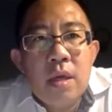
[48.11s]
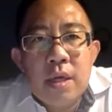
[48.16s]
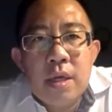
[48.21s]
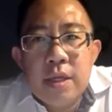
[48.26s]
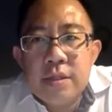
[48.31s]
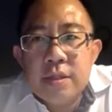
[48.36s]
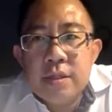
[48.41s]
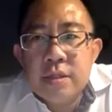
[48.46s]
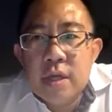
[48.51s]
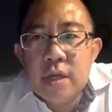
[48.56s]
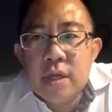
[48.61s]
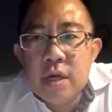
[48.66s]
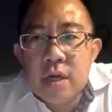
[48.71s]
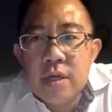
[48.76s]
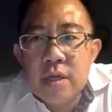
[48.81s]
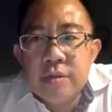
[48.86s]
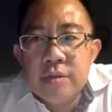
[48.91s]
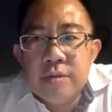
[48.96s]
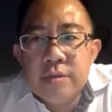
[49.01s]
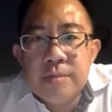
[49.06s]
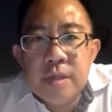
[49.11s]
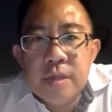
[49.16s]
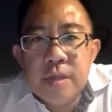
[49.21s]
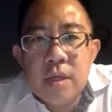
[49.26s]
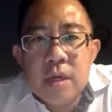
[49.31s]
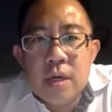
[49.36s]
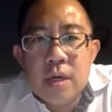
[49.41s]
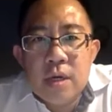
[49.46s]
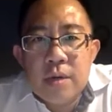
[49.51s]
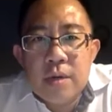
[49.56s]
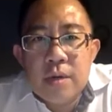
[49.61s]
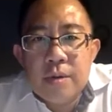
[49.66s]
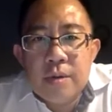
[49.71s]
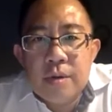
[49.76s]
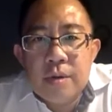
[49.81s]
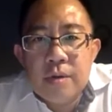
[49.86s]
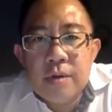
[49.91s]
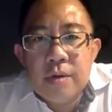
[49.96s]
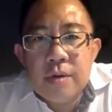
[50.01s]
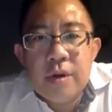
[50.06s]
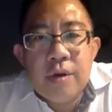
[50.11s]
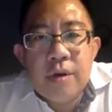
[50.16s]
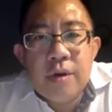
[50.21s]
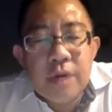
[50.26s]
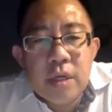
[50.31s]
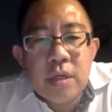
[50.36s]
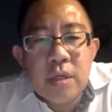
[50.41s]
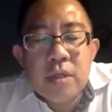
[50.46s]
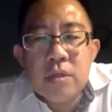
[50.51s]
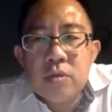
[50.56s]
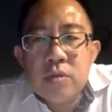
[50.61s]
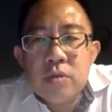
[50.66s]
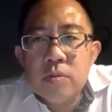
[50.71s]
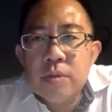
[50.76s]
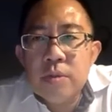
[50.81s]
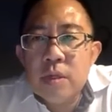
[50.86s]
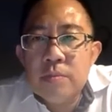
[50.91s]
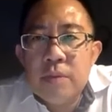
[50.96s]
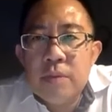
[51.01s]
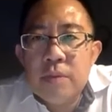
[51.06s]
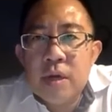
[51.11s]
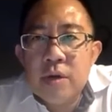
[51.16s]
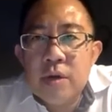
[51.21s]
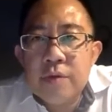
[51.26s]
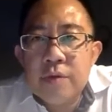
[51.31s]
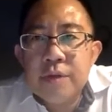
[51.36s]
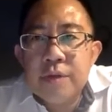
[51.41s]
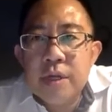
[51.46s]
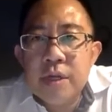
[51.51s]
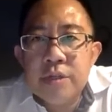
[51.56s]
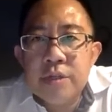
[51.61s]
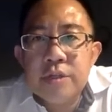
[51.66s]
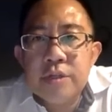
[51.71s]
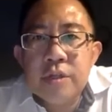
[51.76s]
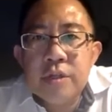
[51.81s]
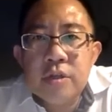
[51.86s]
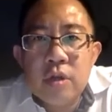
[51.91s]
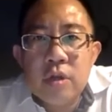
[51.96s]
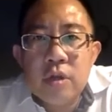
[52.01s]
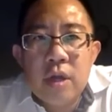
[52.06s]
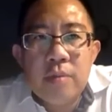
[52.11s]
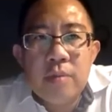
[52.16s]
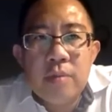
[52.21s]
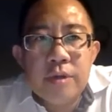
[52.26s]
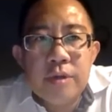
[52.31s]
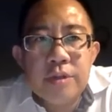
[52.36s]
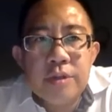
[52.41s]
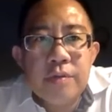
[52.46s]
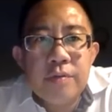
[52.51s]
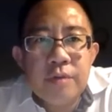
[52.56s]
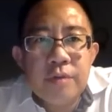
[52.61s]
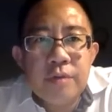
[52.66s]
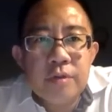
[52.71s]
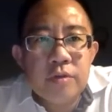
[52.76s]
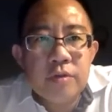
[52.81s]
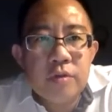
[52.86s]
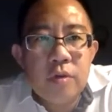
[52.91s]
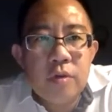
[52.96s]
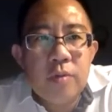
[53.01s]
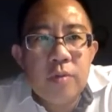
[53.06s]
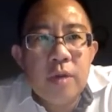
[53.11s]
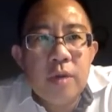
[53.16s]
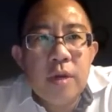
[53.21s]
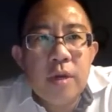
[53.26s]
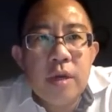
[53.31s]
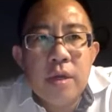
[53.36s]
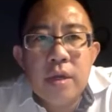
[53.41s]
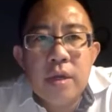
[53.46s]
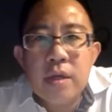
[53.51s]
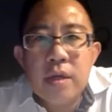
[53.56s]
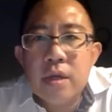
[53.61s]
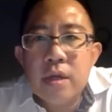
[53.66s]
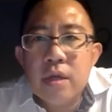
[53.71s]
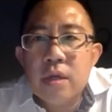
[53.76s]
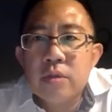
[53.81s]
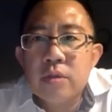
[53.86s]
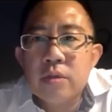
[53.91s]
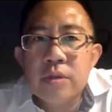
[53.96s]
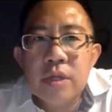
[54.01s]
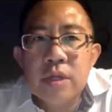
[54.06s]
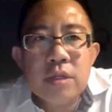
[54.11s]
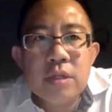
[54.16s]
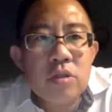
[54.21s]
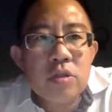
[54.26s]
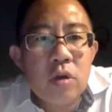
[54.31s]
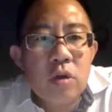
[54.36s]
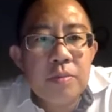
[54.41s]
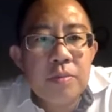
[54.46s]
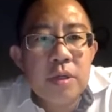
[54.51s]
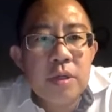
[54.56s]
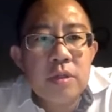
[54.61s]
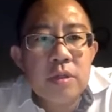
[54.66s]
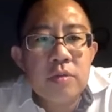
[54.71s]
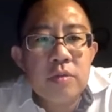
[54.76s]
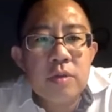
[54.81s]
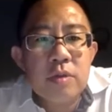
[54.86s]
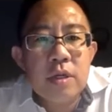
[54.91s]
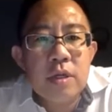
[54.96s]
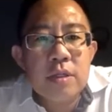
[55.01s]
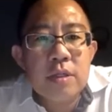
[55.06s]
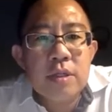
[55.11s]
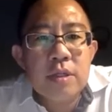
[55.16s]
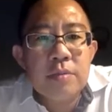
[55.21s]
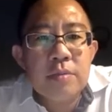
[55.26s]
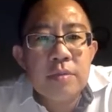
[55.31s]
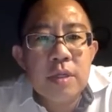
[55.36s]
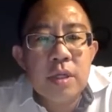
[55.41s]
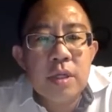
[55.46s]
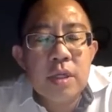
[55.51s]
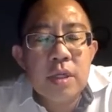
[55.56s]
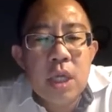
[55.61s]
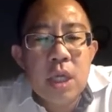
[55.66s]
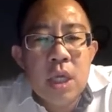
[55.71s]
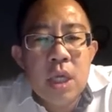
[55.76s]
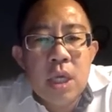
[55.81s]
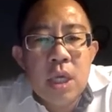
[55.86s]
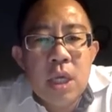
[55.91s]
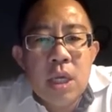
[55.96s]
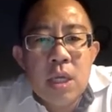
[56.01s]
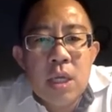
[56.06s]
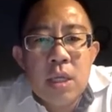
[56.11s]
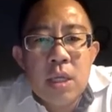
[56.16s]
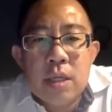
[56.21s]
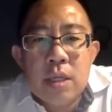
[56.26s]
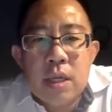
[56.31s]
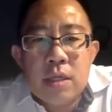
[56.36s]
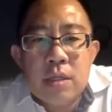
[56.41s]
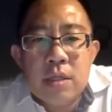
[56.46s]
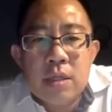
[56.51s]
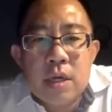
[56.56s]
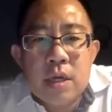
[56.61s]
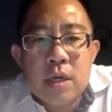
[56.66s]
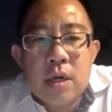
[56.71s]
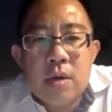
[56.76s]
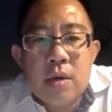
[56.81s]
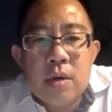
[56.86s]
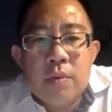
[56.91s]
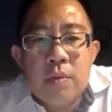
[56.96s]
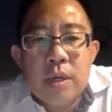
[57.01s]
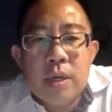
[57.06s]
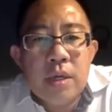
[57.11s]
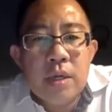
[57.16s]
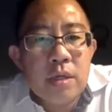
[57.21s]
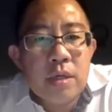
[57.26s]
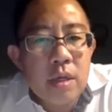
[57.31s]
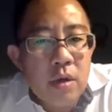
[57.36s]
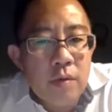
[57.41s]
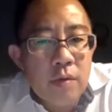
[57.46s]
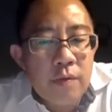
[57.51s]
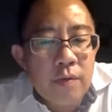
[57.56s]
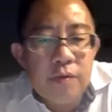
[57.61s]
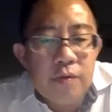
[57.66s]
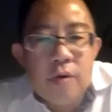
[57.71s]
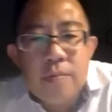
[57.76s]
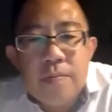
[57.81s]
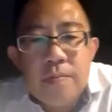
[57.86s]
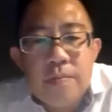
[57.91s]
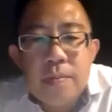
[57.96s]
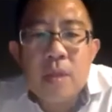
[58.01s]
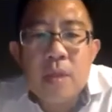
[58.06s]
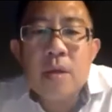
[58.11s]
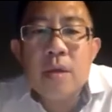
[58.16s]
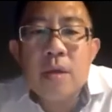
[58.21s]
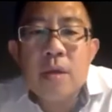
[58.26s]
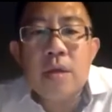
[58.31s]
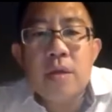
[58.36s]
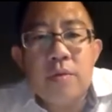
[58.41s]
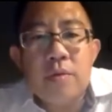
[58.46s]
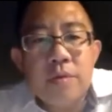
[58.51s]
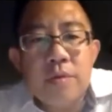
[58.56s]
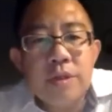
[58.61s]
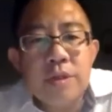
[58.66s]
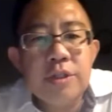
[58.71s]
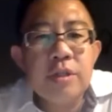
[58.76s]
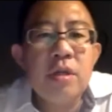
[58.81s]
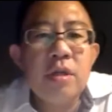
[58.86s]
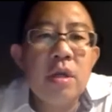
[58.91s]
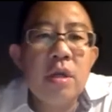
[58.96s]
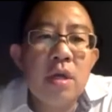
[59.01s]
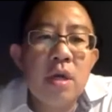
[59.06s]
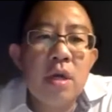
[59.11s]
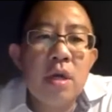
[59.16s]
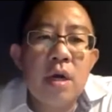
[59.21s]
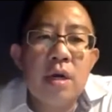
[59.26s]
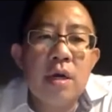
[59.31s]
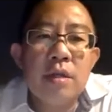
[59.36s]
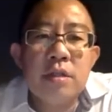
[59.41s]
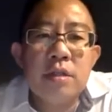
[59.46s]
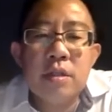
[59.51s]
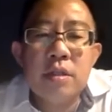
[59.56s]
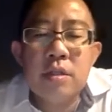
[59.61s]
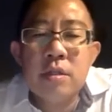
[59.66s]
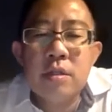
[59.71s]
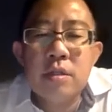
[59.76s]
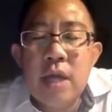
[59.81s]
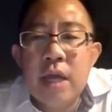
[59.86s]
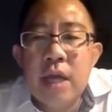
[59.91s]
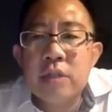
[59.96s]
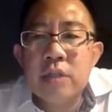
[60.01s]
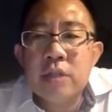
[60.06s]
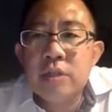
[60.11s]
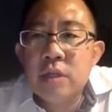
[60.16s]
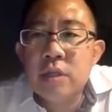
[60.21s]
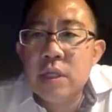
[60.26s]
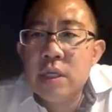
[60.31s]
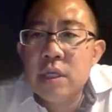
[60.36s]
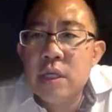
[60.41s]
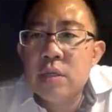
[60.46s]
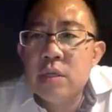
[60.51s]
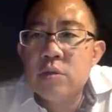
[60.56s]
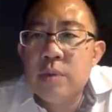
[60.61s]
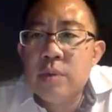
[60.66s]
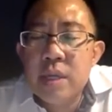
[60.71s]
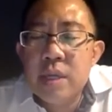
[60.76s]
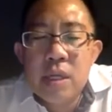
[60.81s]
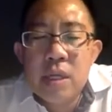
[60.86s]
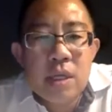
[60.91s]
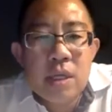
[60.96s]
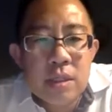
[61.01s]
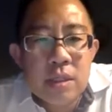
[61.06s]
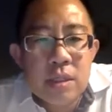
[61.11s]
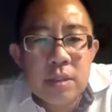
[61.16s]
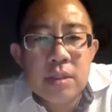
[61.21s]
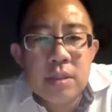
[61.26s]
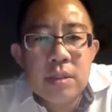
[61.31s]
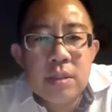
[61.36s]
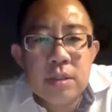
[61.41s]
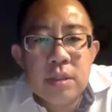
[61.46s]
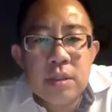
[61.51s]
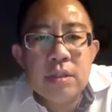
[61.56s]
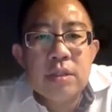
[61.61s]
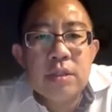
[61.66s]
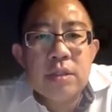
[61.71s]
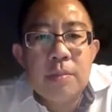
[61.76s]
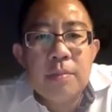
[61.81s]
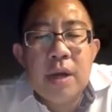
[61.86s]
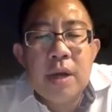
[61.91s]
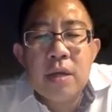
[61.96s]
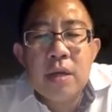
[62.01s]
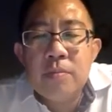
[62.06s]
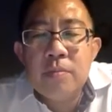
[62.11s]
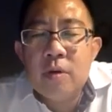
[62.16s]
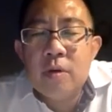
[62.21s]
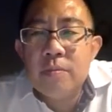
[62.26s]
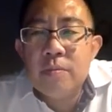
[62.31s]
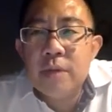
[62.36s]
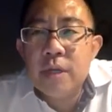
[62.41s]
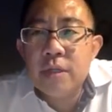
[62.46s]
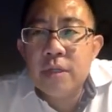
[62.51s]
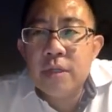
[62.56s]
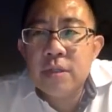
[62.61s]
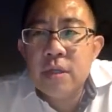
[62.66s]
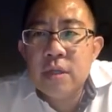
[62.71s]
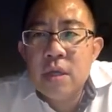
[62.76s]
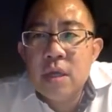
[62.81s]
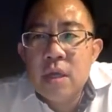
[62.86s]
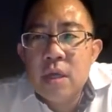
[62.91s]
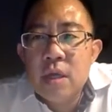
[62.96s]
it gives me a great honor to be part of the Asian Collaboration for Trauma. And today's topic is really something that we learned a lot from in the region. It's actually 20 years since the Bali bomb blast.